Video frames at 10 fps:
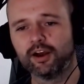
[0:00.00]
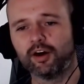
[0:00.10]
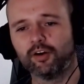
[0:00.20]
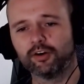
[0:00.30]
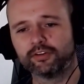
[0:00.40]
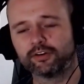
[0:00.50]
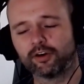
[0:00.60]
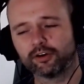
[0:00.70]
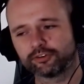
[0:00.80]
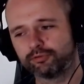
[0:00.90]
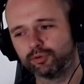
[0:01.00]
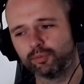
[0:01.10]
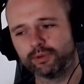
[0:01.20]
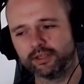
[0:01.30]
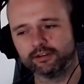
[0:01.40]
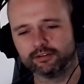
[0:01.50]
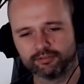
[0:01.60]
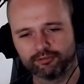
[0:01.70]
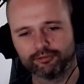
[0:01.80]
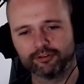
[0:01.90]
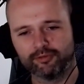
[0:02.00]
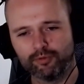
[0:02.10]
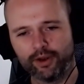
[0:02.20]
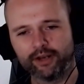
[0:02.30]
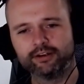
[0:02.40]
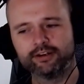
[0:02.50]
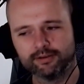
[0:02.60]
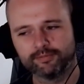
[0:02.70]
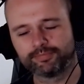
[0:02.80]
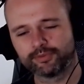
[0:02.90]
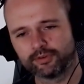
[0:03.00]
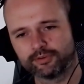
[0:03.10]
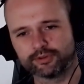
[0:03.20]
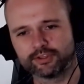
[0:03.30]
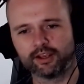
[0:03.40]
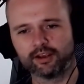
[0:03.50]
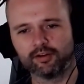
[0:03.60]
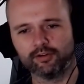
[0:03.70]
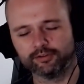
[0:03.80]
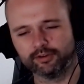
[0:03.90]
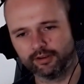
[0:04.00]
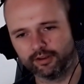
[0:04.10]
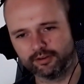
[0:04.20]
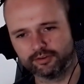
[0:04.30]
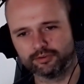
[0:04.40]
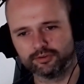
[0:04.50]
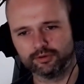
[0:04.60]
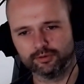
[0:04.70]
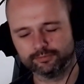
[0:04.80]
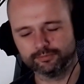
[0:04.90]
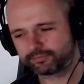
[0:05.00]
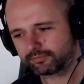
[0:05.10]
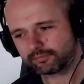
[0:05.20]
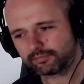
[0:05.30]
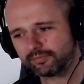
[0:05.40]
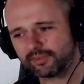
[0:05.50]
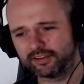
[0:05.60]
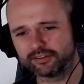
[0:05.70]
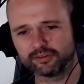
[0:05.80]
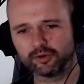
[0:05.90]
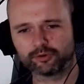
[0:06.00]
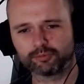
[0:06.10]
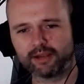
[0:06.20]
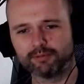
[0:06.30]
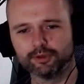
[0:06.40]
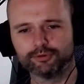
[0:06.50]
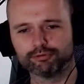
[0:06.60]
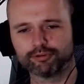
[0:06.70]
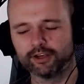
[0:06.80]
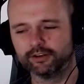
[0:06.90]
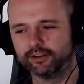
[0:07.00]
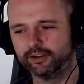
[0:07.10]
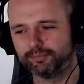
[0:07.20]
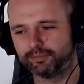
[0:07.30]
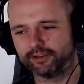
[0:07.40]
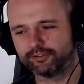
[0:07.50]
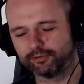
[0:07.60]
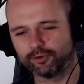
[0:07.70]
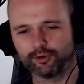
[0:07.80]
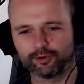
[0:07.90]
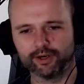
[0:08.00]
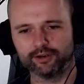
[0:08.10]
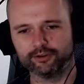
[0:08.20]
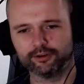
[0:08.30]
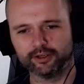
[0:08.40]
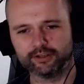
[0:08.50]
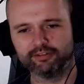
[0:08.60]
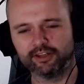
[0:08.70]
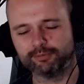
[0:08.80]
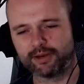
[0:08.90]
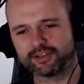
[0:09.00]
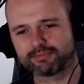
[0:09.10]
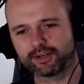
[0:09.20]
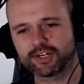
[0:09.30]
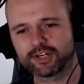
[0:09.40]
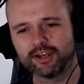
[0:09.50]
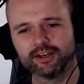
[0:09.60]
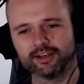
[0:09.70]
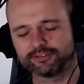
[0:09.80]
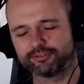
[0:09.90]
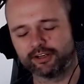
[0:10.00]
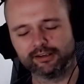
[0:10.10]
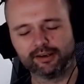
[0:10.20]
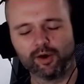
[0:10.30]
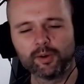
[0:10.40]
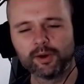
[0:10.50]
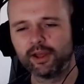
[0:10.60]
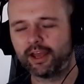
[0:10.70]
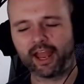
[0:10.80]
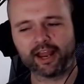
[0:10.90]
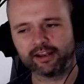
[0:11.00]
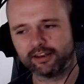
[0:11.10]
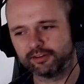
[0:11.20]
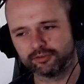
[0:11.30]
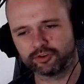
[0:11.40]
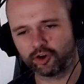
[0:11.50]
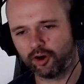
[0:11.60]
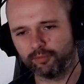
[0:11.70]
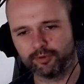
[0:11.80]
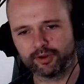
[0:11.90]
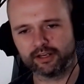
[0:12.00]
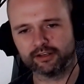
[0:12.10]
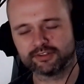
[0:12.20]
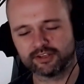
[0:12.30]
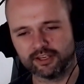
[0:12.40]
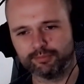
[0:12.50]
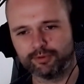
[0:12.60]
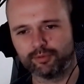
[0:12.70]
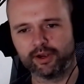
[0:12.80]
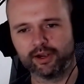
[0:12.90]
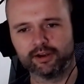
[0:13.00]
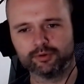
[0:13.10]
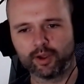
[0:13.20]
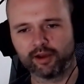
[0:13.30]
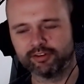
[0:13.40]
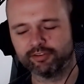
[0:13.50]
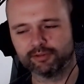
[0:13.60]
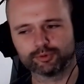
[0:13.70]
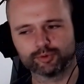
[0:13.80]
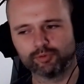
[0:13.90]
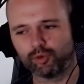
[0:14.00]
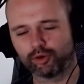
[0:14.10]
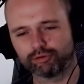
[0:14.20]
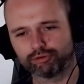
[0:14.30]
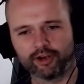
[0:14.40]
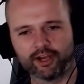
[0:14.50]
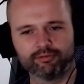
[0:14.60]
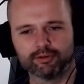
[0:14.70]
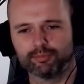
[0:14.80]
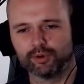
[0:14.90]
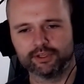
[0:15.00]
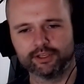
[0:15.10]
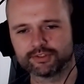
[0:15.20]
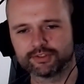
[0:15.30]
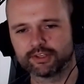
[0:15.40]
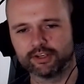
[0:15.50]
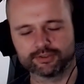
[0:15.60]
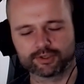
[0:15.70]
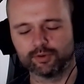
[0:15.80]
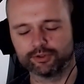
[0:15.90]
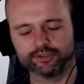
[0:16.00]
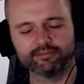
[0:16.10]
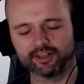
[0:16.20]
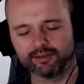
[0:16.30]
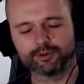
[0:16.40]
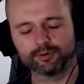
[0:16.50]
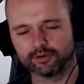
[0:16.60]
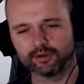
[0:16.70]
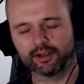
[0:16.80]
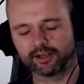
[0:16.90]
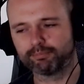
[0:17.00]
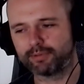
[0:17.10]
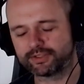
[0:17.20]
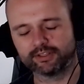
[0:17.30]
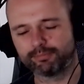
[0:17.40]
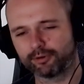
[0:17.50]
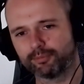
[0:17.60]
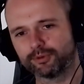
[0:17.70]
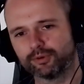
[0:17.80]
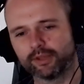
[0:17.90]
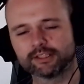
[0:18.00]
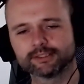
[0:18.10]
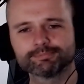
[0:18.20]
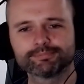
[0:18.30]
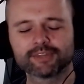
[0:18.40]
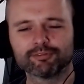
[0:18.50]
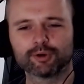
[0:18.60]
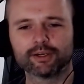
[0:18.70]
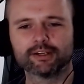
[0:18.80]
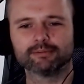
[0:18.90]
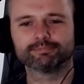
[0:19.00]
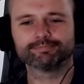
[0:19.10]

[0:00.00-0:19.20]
all, the odds of you being ready to take on uh, to, to and not be able to find a place of work where you're going to develop as much is fairly low any job in a team where you have developers who have worked for five or more years is going to develop you I can basically promise you that have a great day